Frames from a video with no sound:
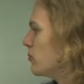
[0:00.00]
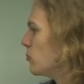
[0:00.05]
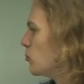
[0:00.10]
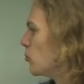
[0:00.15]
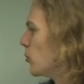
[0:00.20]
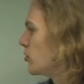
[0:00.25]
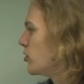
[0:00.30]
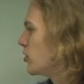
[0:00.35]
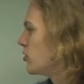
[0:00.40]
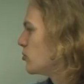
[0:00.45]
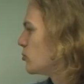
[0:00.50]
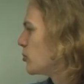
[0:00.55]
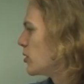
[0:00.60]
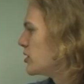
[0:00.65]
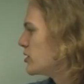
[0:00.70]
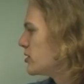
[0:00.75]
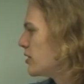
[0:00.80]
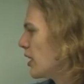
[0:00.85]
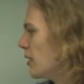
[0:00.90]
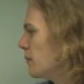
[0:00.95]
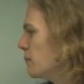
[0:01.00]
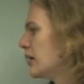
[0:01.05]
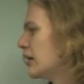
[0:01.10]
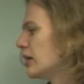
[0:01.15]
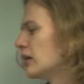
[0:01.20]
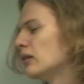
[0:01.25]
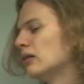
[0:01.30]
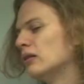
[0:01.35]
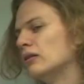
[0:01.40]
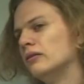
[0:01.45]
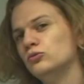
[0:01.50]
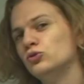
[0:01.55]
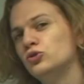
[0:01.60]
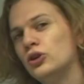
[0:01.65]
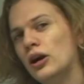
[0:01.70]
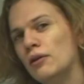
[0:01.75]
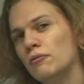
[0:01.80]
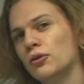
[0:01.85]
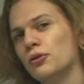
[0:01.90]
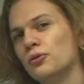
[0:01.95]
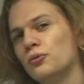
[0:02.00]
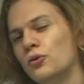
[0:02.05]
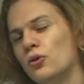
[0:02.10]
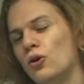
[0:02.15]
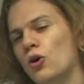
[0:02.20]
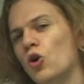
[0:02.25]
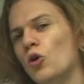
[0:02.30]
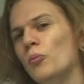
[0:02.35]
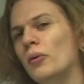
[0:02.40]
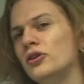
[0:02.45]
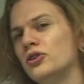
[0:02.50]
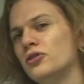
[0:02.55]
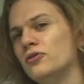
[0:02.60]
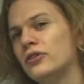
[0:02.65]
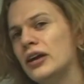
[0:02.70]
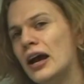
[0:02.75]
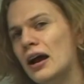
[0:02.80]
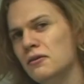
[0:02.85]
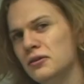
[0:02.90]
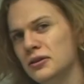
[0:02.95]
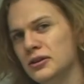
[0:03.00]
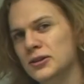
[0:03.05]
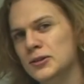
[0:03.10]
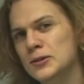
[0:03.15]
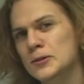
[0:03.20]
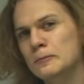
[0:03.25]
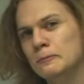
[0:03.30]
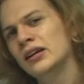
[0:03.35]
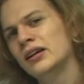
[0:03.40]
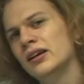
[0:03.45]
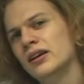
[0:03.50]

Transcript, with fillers: Once it's reached that, it'll travel through a whole bunch of carriers.